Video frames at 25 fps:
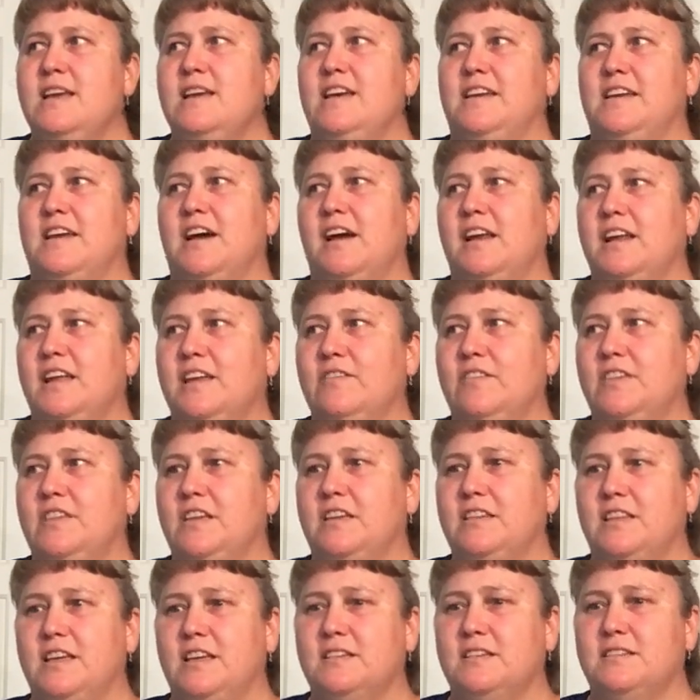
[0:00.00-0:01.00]
Not even
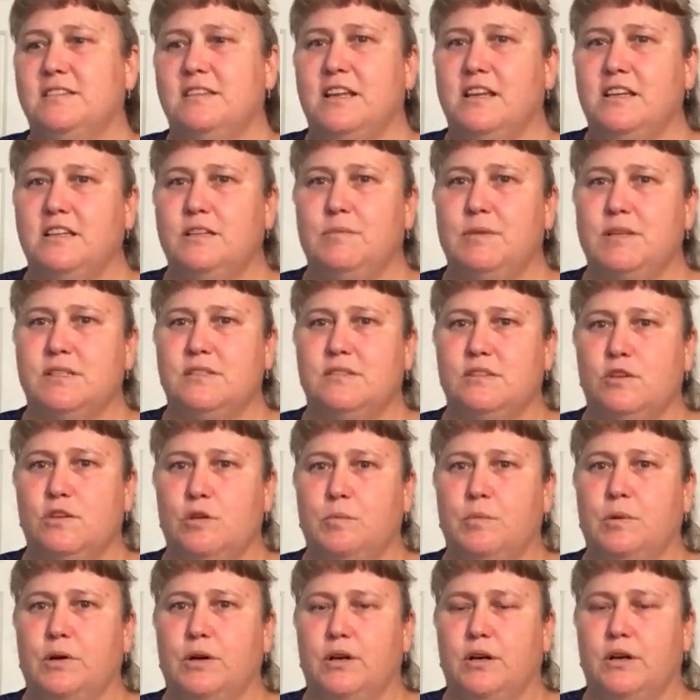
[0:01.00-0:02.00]
that things need to be
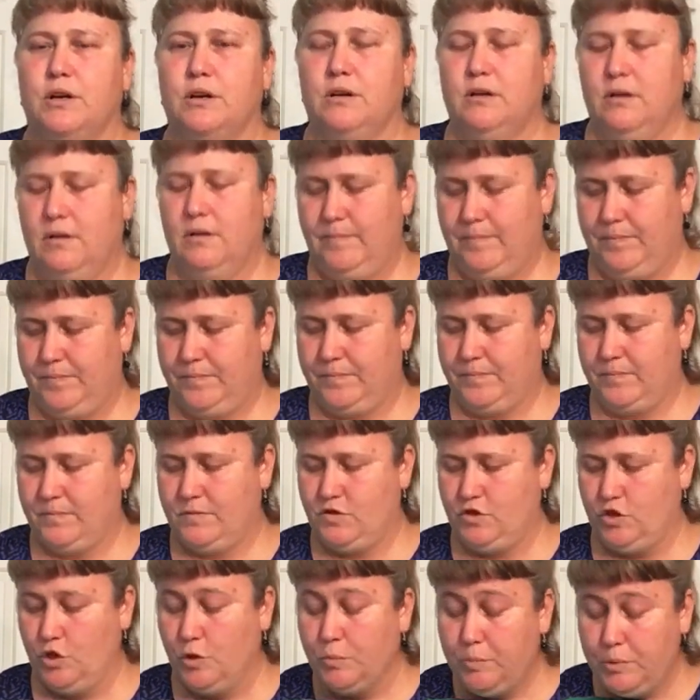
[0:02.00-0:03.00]
super,
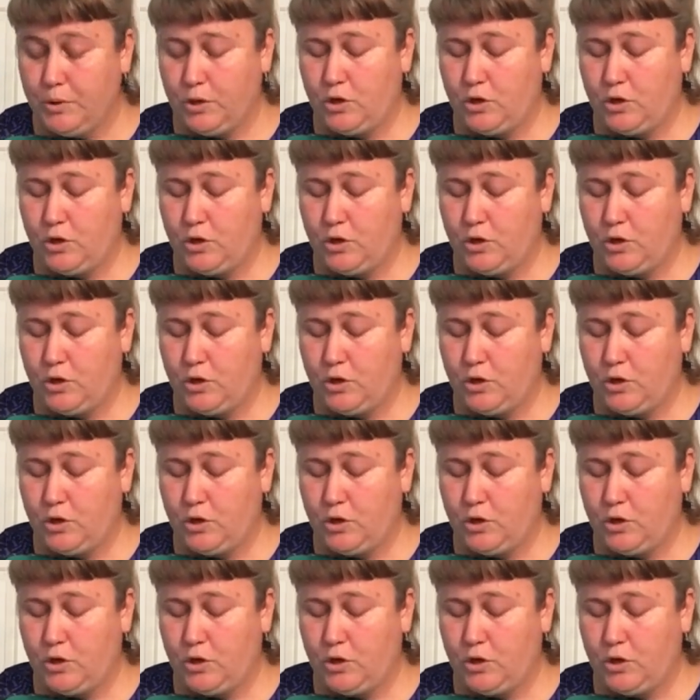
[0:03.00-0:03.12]
super